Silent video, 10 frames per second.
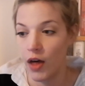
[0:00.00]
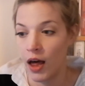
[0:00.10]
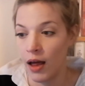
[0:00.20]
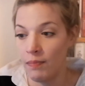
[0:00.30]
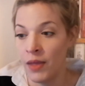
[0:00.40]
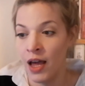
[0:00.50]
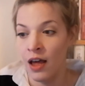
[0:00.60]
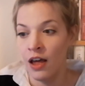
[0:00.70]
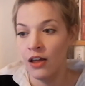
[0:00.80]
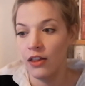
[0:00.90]
Uh,
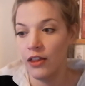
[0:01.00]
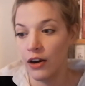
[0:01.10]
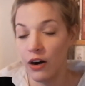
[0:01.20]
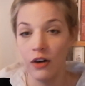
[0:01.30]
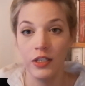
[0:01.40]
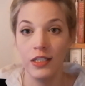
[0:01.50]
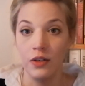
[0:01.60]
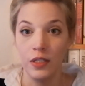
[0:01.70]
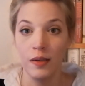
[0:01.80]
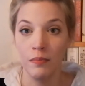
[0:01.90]
there are
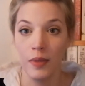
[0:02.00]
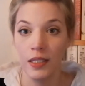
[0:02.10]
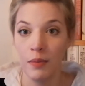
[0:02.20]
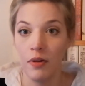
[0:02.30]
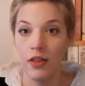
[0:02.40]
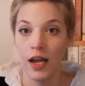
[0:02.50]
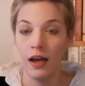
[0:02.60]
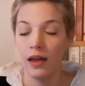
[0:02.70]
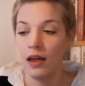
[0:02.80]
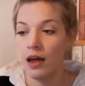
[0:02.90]
still some
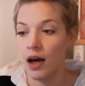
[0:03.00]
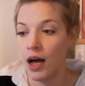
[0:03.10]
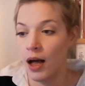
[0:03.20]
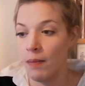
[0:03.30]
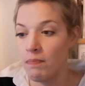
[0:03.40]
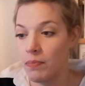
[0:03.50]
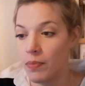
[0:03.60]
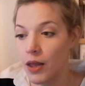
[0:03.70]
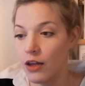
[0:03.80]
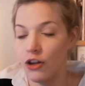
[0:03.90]
sympathetic,
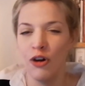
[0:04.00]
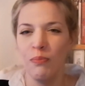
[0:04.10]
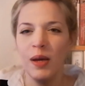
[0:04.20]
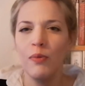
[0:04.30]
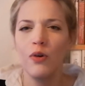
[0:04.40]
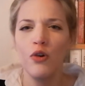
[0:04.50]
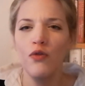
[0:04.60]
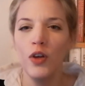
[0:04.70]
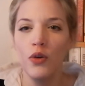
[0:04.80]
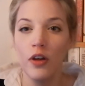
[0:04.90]
you know, people who
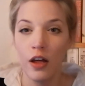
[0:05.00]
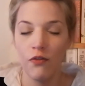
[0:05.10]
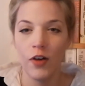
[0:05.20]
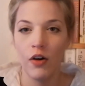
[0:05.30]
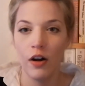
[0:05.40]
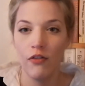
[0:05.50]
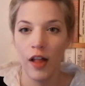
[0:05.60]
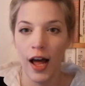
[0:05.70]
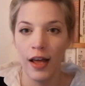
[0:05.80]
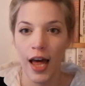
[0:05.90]
view the Confederate
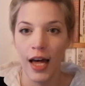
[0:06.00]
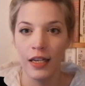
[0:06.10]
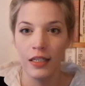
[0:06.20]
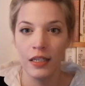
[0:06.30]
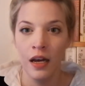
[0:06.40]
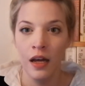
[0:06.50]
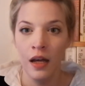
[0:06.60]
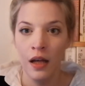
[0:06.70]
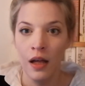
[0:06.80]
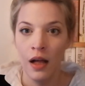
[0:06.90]
flag as
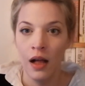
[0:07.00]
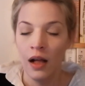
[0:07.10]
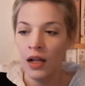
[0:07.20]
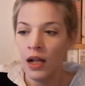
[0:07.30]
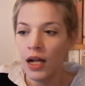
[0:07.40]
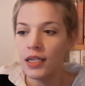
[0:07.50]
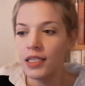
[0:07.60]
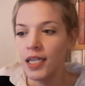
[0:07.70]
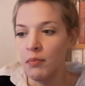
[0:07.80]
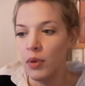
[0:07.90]
a
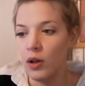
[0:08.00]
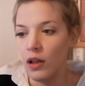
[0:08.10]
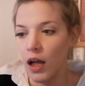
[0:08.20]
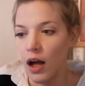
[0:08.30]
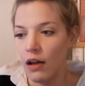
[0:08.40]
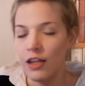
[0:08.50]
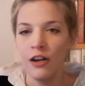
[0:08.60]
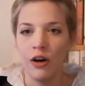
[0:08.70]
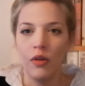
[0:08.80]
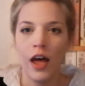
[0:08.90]
symbol uh, you
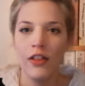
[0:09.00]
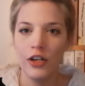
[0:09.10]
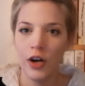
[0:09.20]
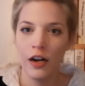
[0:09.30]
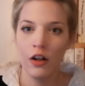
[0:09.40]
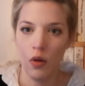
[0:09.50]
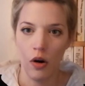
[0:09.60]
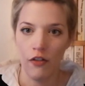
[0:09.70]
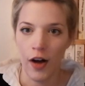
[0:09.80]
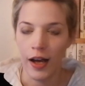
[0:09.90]
know they try to
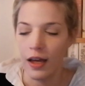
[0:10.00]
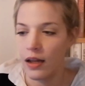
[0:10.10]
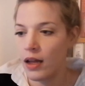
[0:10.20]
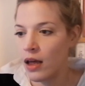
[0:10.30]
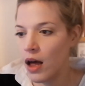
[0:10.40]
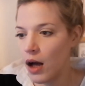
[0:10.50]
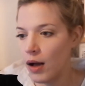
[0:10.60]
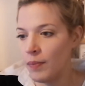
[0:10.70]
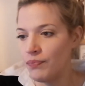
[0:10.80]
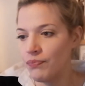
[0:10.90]
glorify it
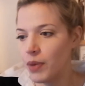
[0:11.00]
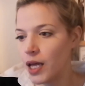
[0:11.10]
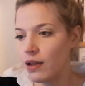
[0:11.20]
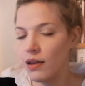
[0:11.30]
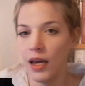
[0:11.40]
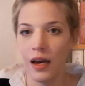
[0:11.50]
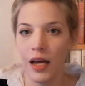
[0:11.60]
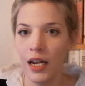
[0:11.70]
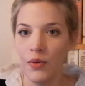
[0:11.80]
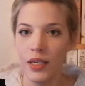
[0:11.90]
um, but yeah
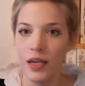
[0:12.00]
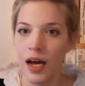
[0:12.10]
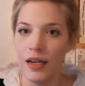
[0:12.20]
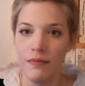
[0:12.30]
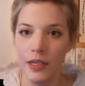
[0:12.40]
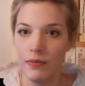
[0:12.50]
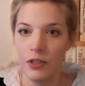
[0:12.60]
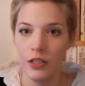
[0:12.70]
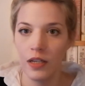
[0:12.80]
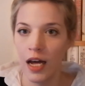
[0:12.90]
anyways i
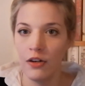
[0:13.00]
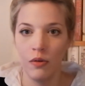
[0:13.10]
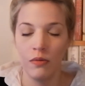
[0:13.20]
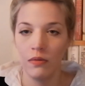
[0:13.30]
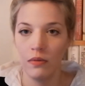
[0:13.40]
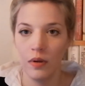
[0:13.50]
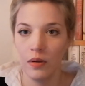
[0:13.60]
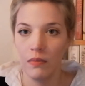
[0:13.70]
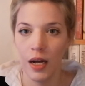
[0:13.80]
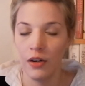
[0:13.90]
just i don't
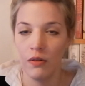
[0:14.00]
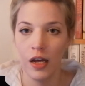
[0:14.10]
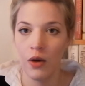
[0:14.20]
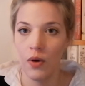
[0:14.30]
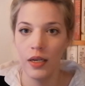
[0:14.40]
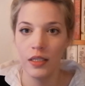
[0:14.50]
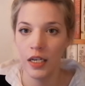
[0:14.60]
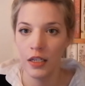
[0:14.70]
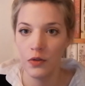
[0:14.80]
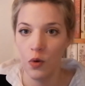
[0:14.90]
i don't like what it
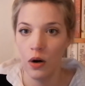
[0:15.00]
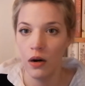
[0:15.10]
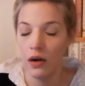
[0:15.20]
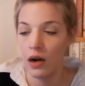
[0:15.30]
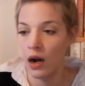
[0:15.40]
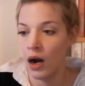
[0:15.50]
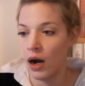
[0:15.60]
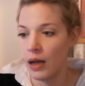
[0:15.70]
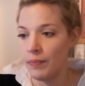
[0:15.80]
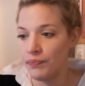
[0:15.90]
stands for
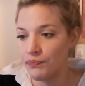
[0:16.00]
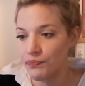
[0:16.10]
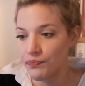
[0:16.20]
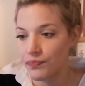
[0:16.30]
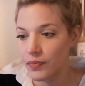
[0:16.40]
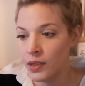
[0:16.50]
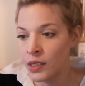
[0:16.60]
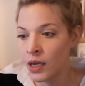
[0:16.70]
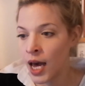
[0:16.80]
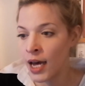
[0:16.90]
um,
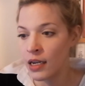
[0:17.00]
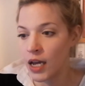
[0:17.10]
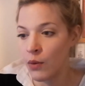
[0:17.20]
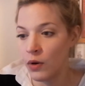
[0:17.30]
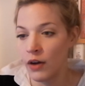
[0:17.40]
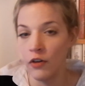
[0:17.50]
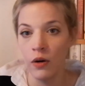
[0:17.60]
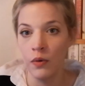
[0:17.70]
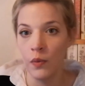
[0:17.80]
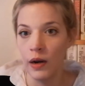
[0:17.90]
and i will never
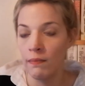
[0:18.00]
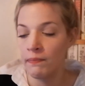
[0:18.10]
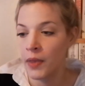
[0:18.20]
own one